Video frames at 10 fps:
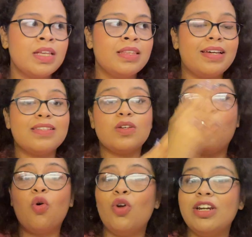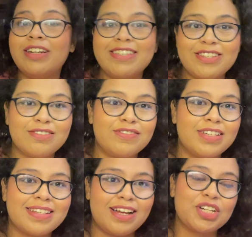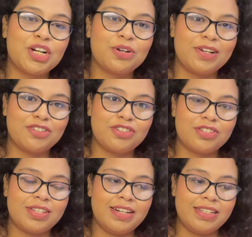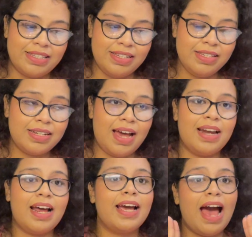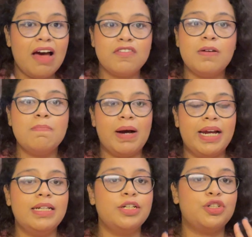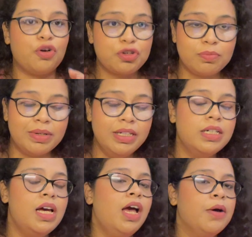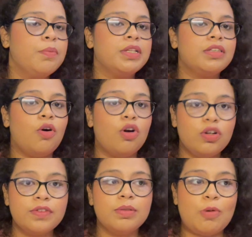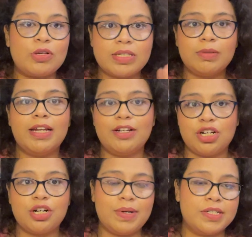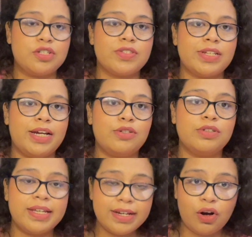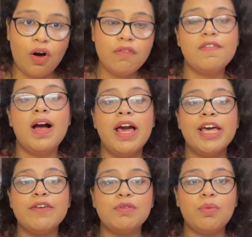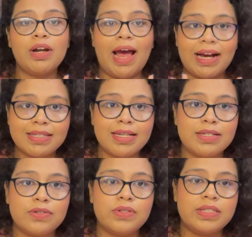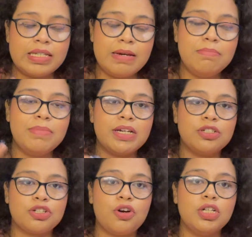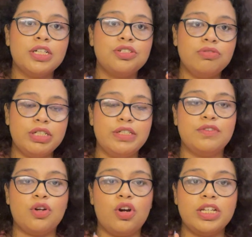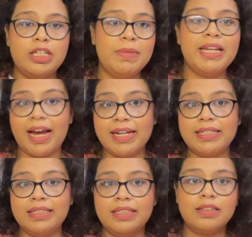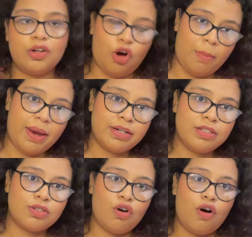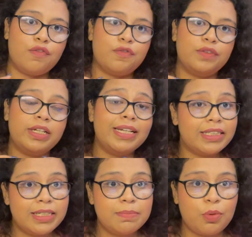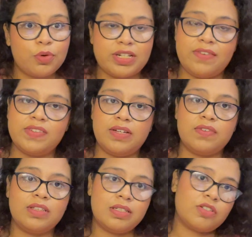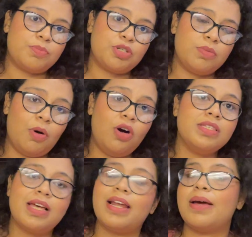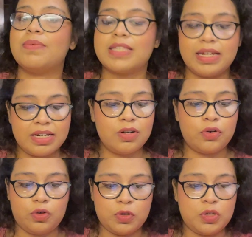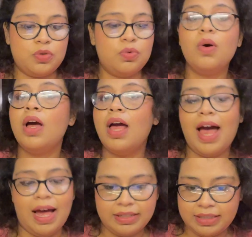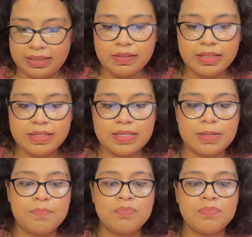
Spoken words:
There is a whole list of these HR questions that exist, and I have compiled a document with all of the possible HR questions that I could think of. If you want access to the same, make sure that you leave your email ID in the comments of the LinkedIn post I will leave in the description box, and I will send it across to you at the earliest.